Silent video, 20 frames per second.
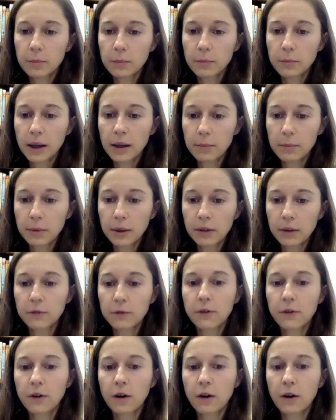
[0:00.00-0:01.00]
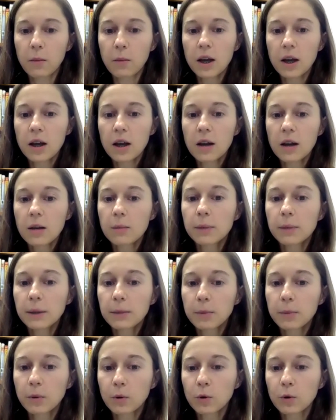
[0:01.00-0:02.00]
maybe from
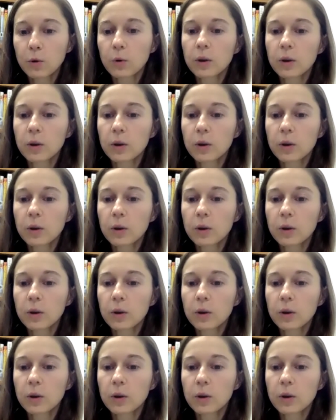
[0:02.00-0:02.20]
people who